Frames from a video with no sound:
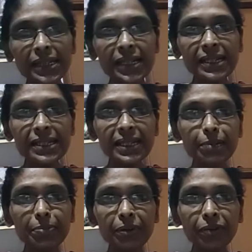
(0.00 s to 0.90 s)
I
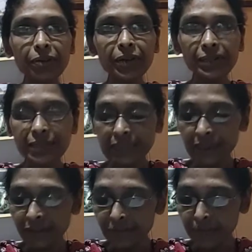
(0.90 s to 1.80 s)
said before
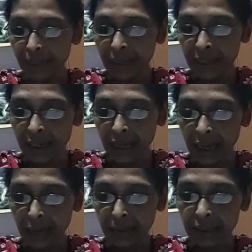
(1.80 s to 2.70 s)
itself,
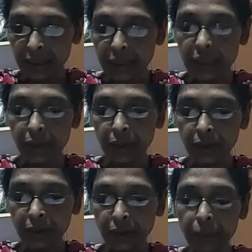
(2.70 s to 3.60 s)
PLI means you
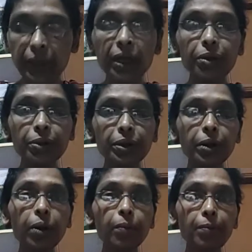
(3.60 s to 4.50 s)
give a good
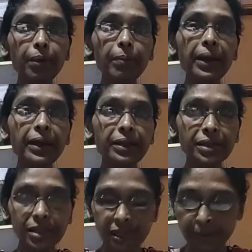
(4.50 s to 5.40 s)

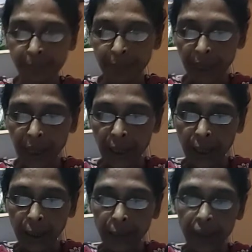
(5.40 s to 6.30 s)
compliment.
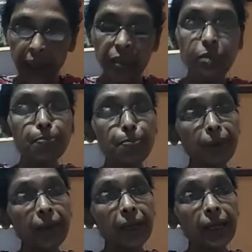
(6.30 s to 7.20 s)
Whereas
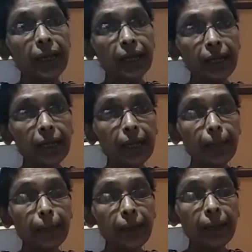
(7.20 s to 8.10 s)

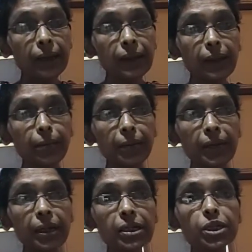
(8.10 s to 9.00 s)
PLEMENT
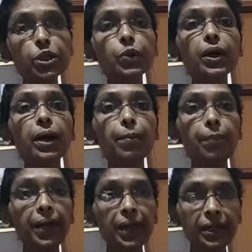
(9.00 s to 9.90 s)
means you
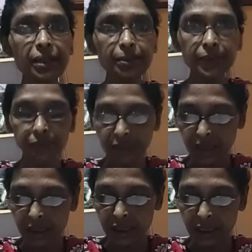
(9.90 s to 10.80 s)
complete the
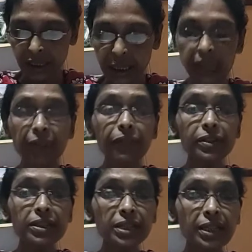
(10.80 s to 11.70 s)
work. It
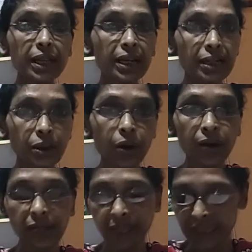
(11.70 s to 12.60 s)
refers in that
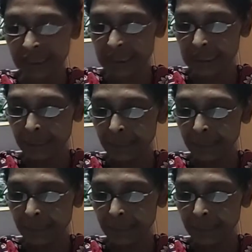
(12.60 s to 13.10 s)
context.